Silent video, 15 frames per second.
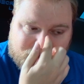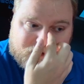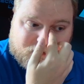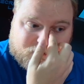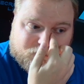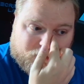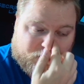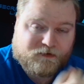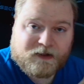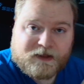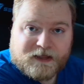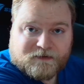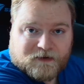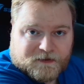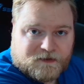So it's not
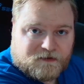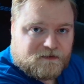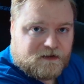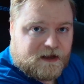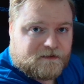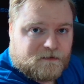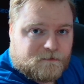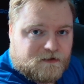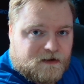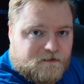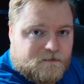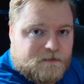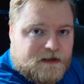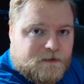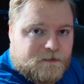like the
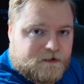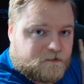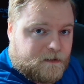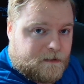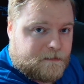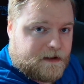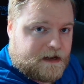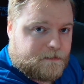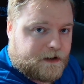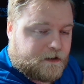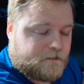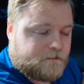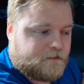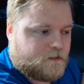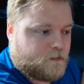SM7B, which is my main
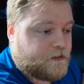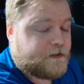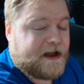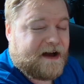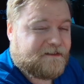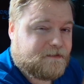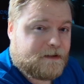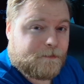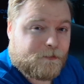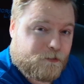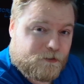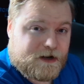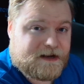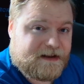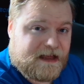microphone, where you have to be
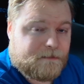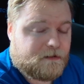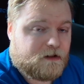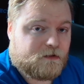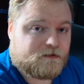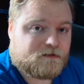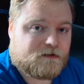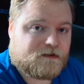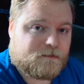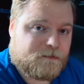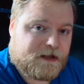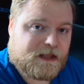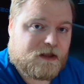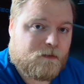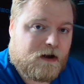pretty damn close to it to
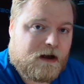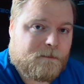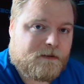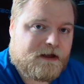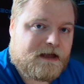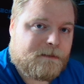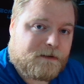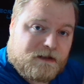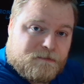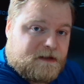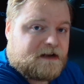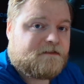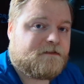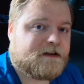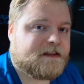pick you up. But the
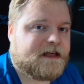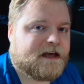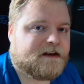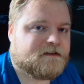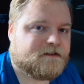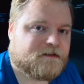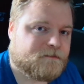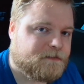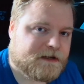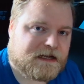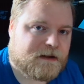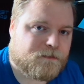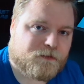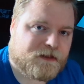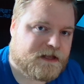benefit of that, it doesn't pick
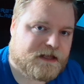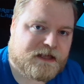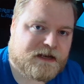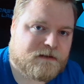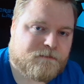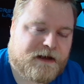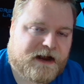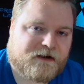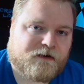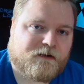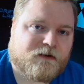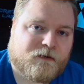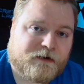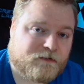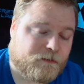up really any
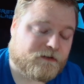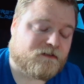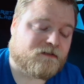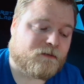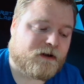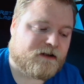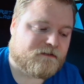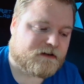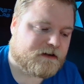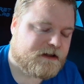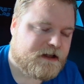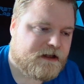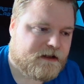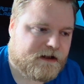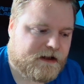background noise whatsoever.
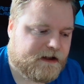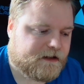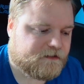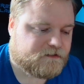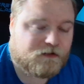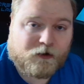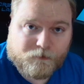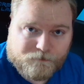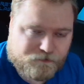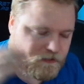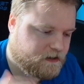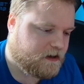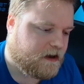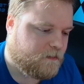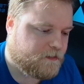
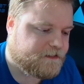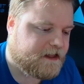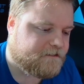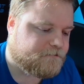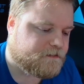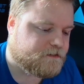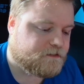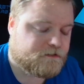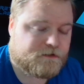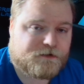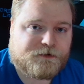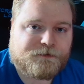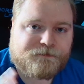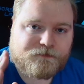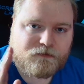With that further
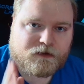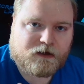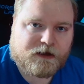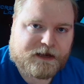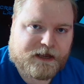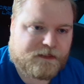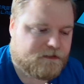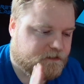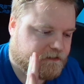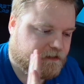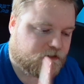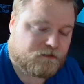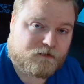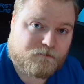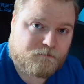ado, again, this
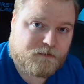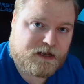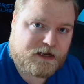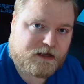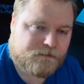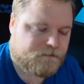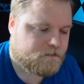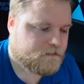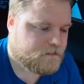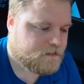is medium.